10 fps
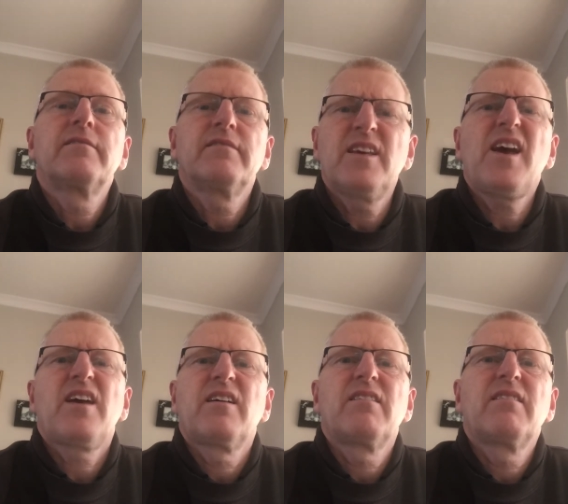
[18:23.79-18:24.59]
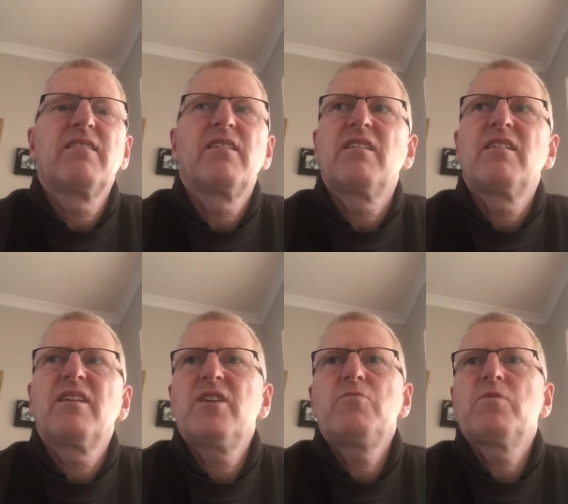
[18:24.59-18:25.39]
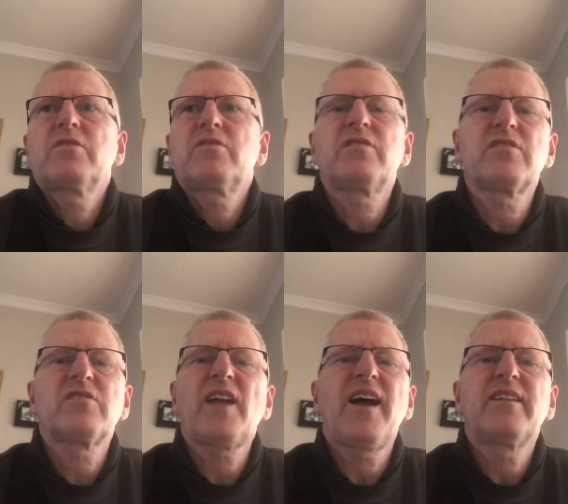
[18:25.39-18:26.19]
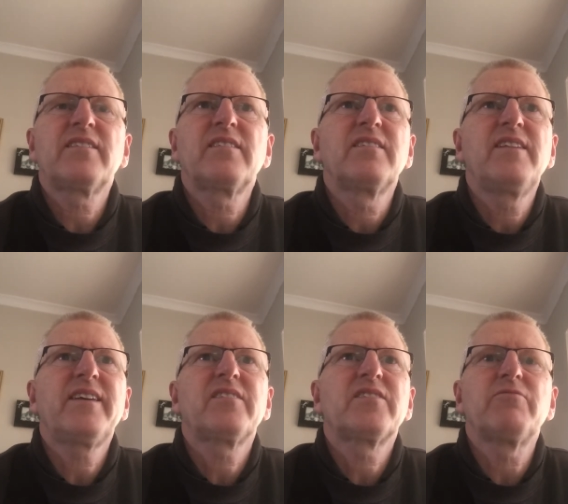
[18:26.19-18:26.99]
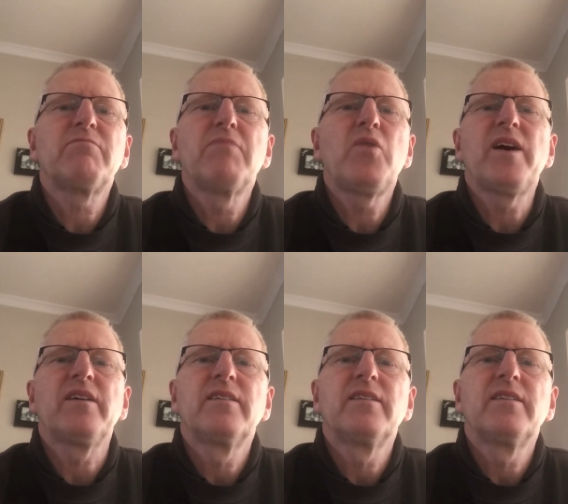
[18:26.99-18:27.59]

Yeah, who wants to stand next to a mower?